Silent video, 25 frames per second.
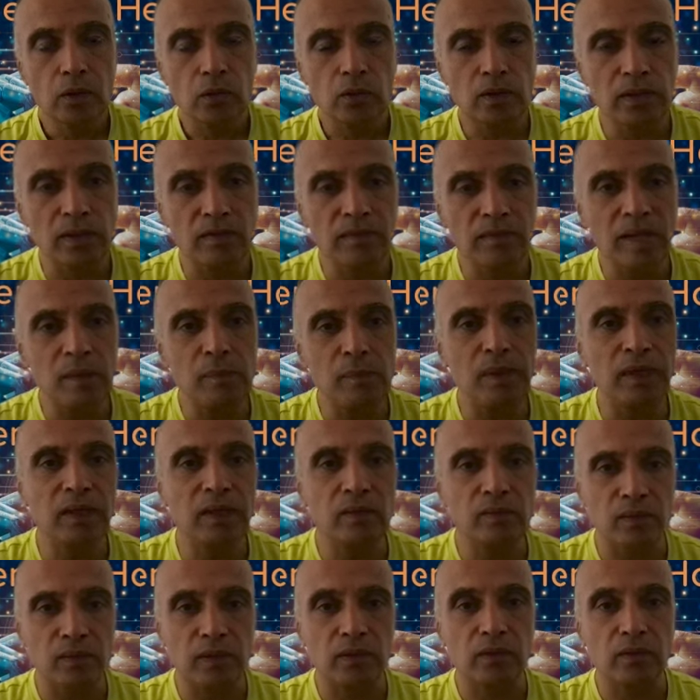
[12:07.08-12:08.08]
There's a very big
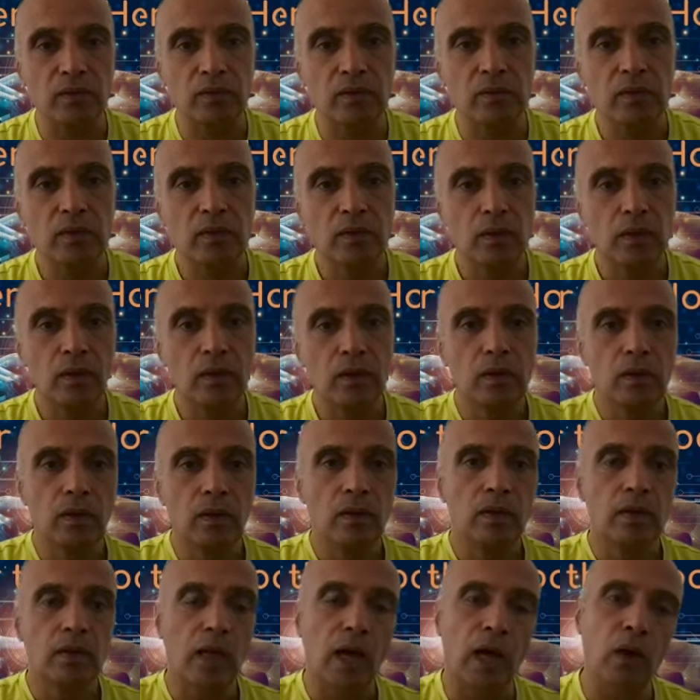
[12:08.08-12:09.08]
difference.
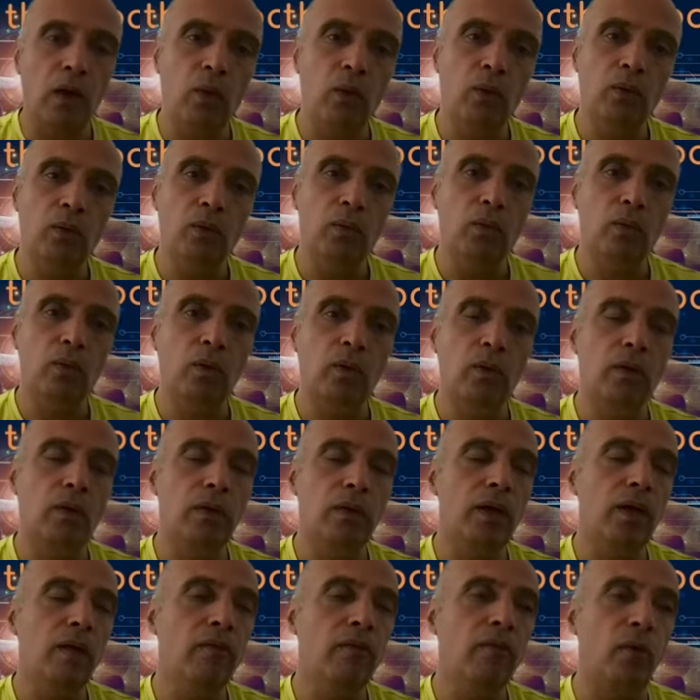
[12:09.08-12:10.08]
Now,
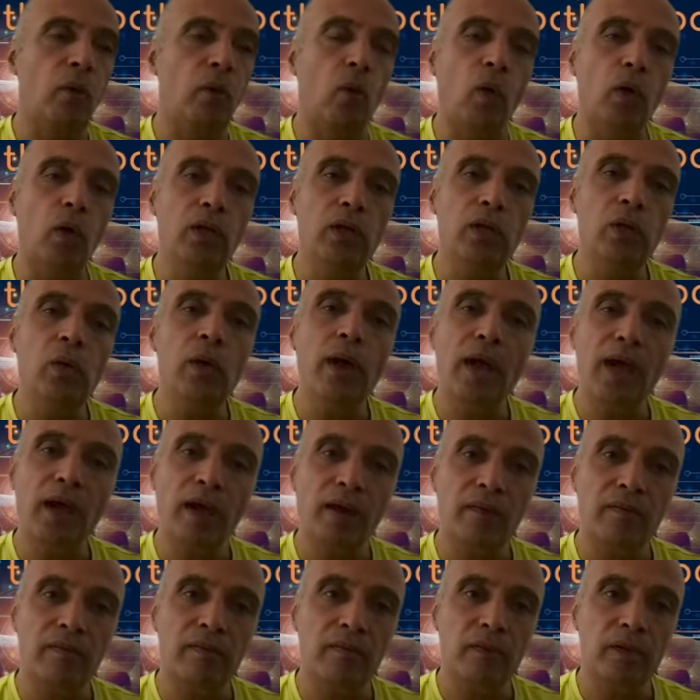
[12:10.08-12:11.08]
if all you
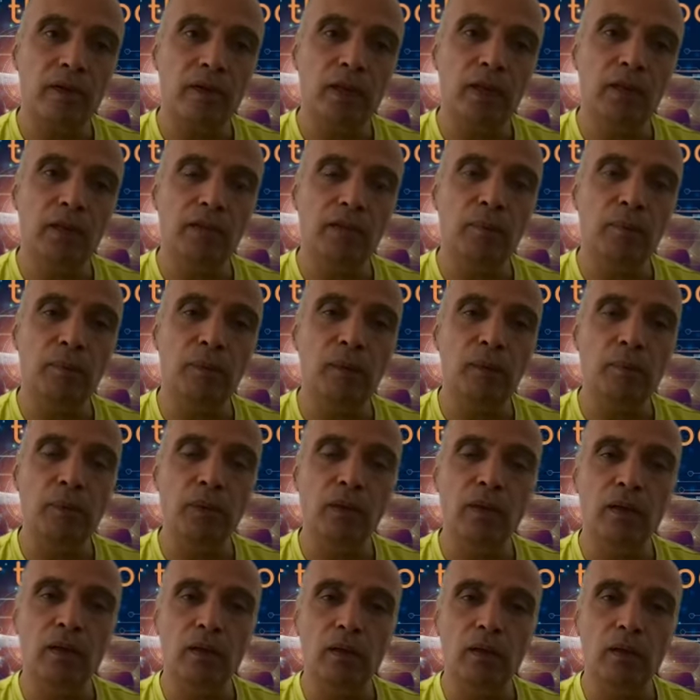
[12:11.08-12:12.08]
have is the
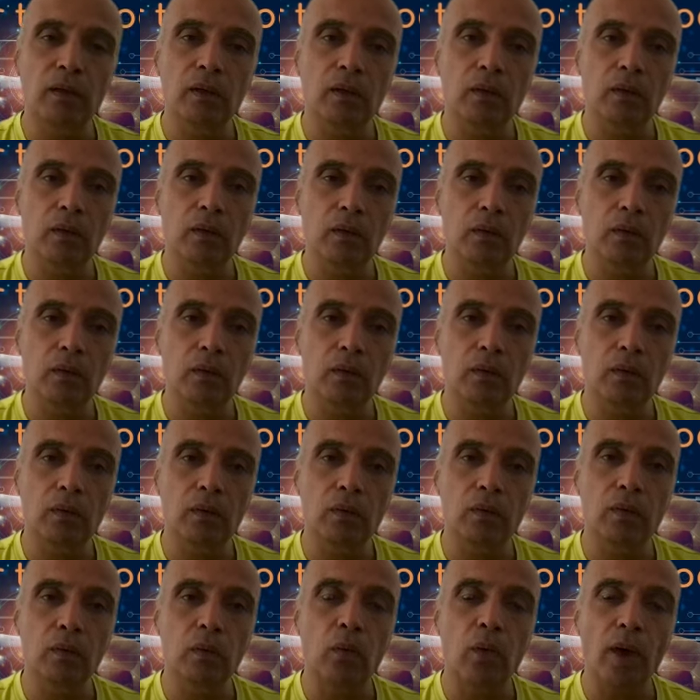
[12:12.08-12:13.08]
people
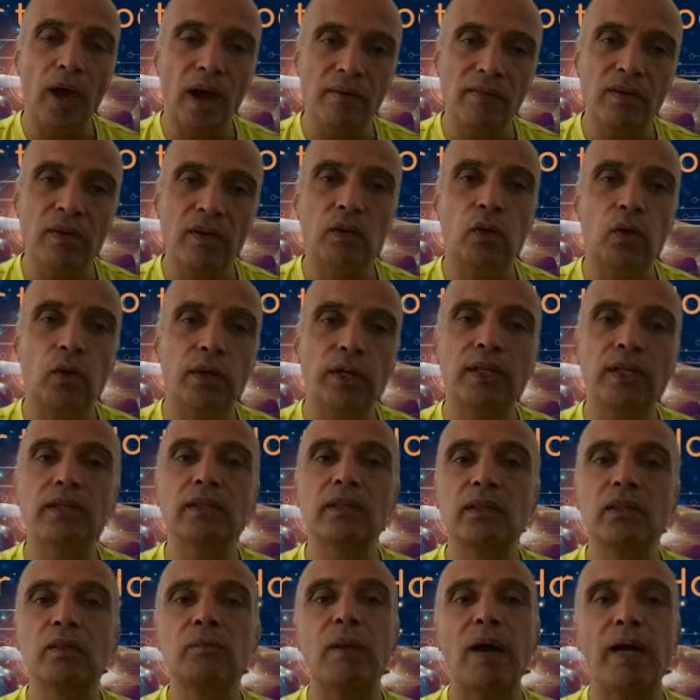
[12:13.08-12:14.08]
who have a chronic
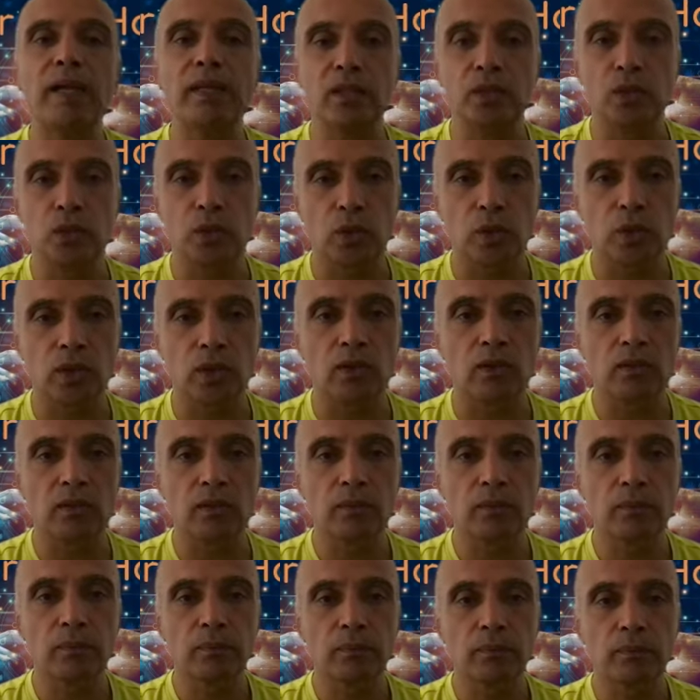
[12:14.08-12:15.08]
disease buying
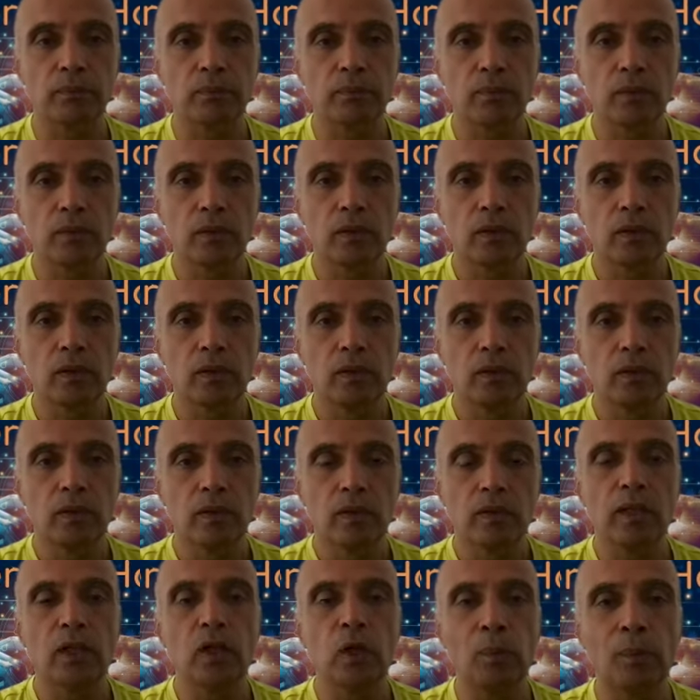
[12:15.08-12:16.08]
insurance,
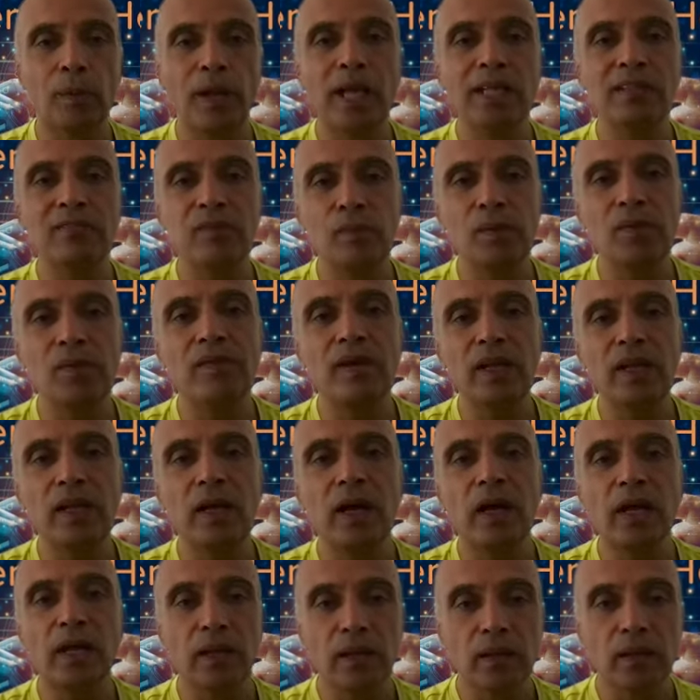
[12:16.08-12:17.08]
then your price will be very
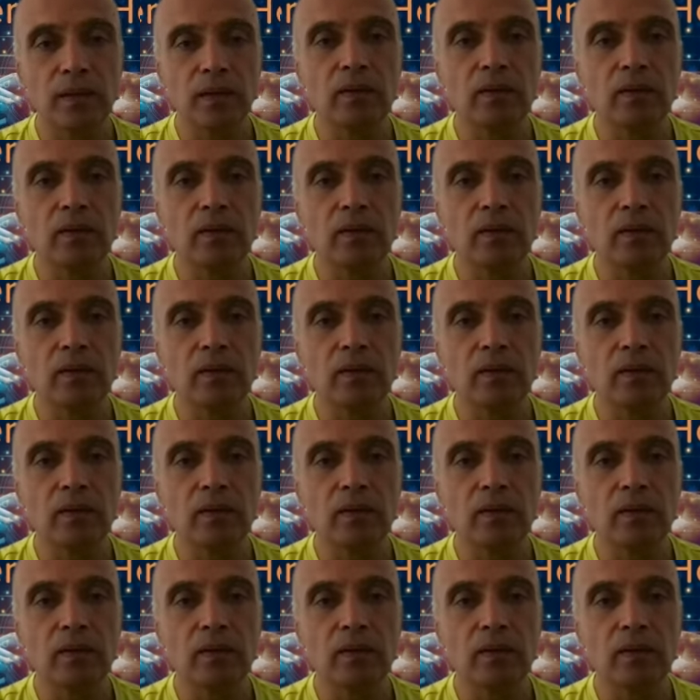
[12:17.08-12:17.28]
high.